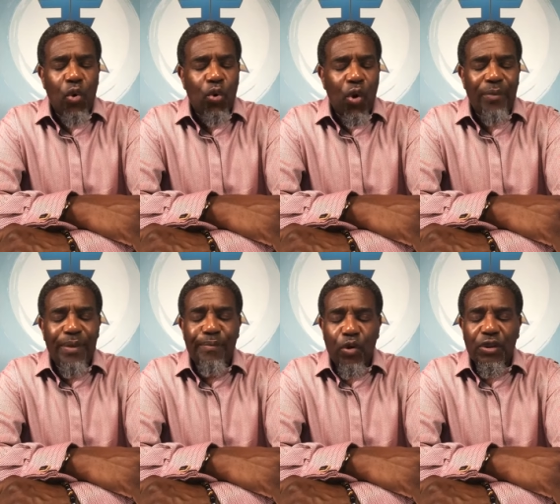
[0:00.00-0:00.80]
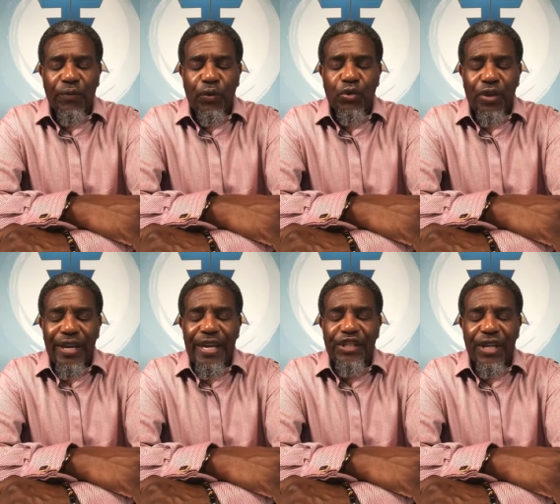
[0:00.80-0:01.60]
Oh Lord, be merciful
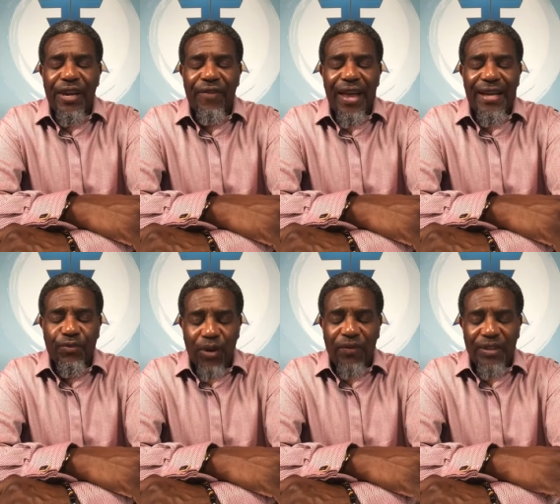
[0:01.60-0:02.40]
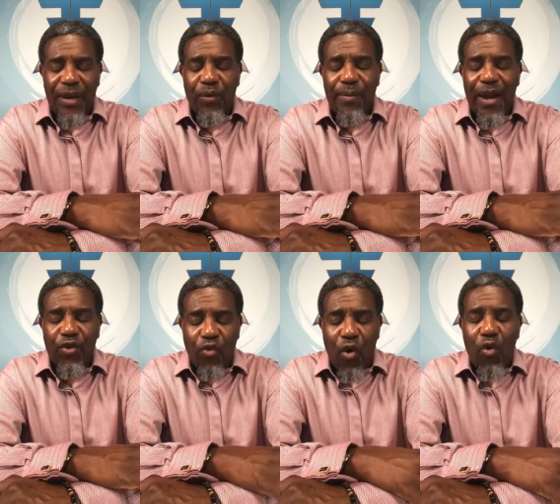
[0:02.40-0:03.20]
to each and every last one of us, that we may
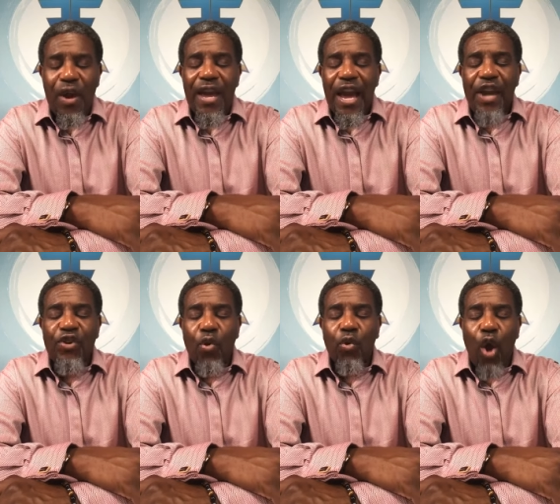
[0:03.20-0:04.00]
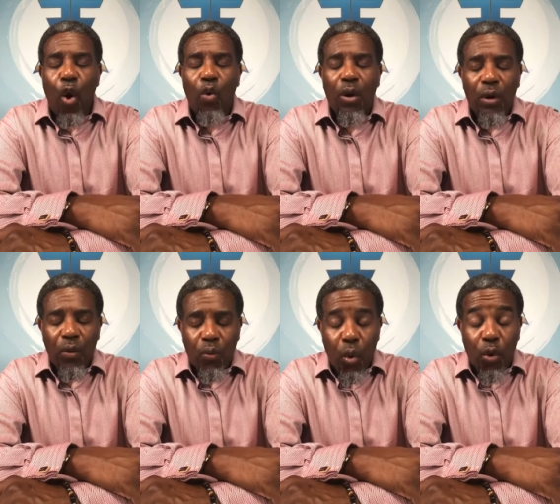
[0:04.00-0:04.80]
grow in your law,
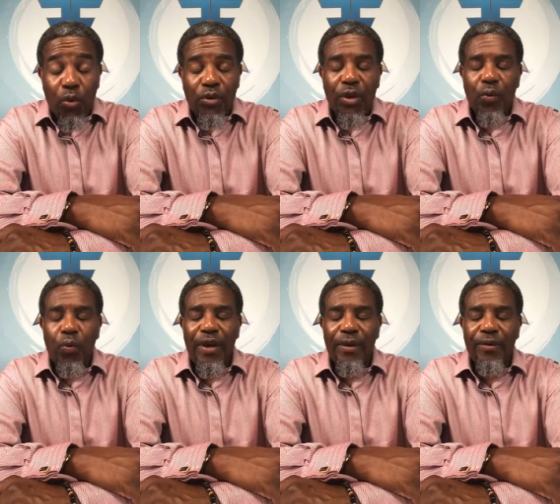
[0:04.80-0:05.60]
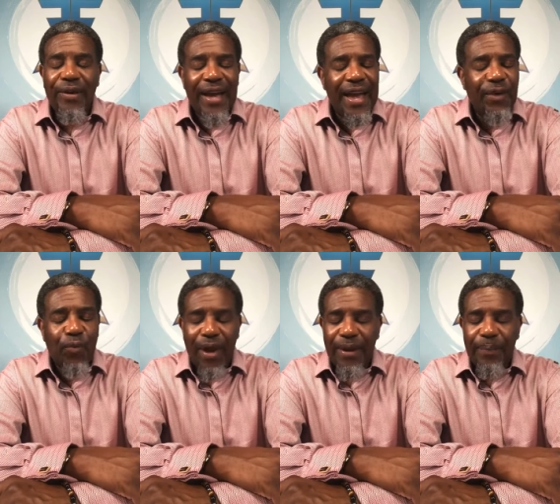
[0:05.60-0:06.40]
word, will,
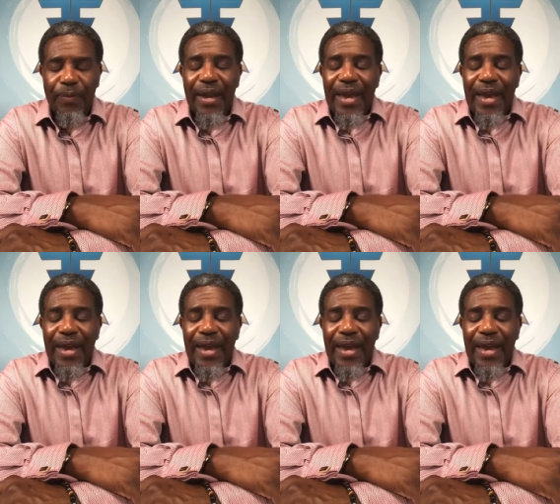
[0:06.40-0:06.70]
and way.